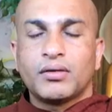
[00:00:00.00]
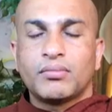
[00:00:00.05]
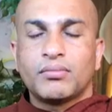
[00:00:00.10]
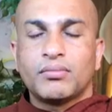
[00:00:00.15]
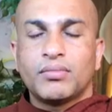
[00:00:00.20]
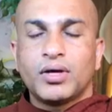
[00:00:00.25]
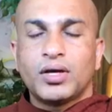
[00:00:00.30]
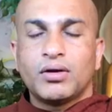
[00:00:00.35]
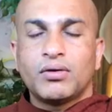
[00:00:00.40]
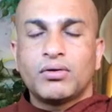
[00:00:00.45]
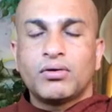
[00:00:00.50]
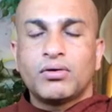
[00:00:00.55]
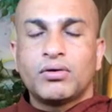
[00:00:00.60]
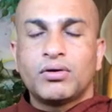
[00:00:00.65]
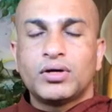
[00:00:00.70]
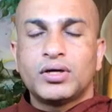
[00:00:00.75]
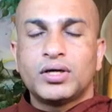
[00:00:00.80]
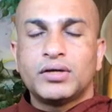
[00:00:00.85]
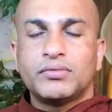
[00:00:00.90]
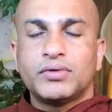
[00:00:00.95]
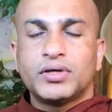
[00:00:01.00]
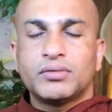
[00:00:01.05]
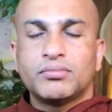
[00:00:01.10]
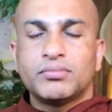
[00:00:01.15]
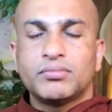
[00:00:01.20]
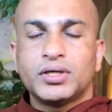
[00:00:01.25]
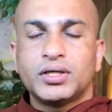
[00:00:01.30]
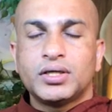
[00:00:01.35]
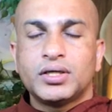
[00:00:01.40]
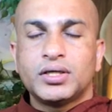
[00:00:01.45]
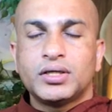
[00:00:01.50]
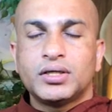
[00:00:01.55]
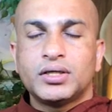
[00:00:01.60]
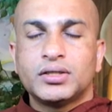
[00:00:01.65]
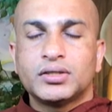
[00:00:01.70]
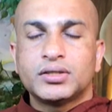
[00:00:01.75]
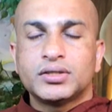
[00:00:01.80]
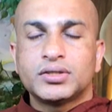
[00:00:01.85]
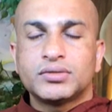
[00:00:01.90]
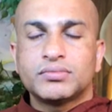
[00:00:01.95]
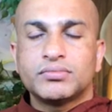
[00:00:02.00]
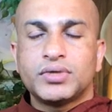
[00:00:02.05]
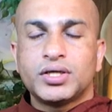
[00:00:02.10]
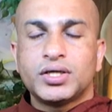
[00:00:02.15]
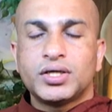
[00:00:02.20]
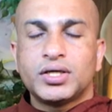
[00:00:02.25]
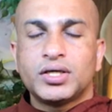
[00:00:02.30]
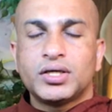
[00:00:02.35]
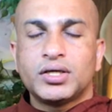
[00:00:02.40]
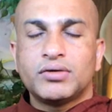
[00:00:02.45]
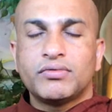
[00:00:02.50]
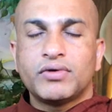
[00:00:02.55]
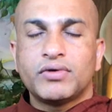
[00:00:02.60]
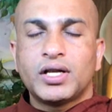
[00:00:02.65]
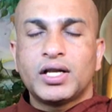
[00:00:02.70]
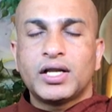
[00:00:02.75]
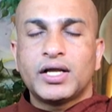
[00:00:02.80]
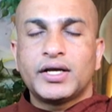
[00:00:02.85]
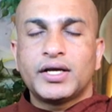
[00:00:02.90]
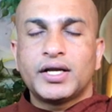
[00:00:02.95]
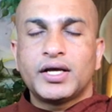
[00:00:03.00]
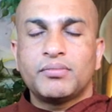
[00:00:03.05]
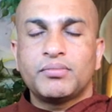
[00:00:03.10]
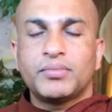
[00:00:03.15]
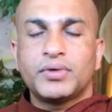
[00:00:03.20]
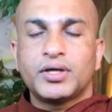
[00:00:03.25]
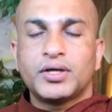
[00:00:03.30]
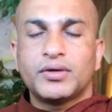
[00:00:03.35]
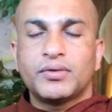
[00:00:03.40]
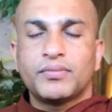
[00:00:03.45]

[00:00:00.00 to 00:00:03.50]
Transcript: may all living beings be well and happy.